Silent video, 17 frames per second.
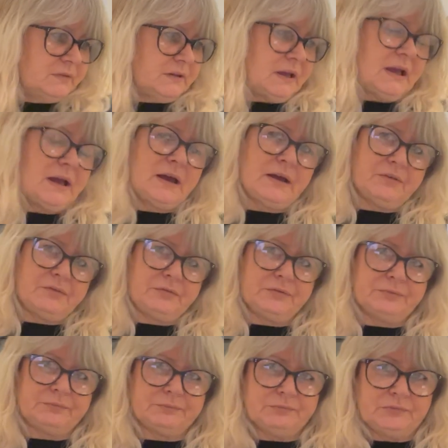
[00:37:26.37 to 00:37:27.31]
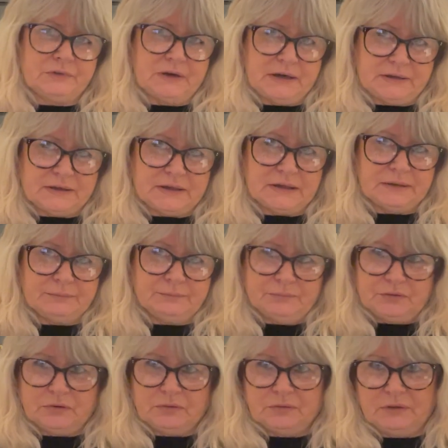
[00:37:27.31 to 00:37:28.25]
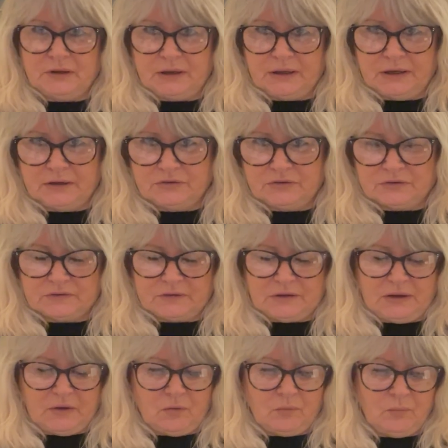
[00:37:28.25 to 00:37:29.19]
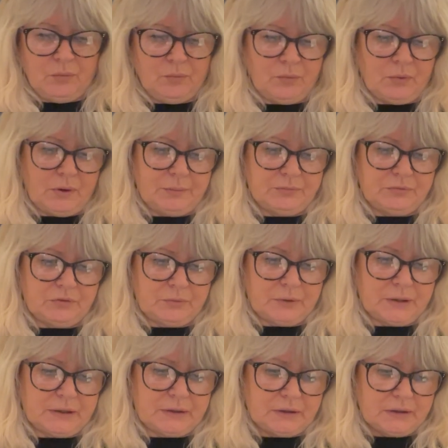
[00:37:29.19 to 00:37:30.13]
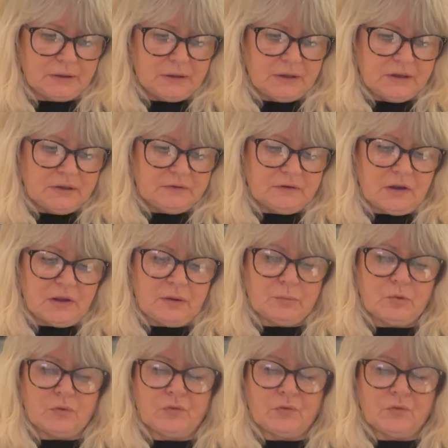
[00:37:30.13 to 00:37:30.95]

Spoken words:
have ready so that I can just get on with what I'm doing. Nothing more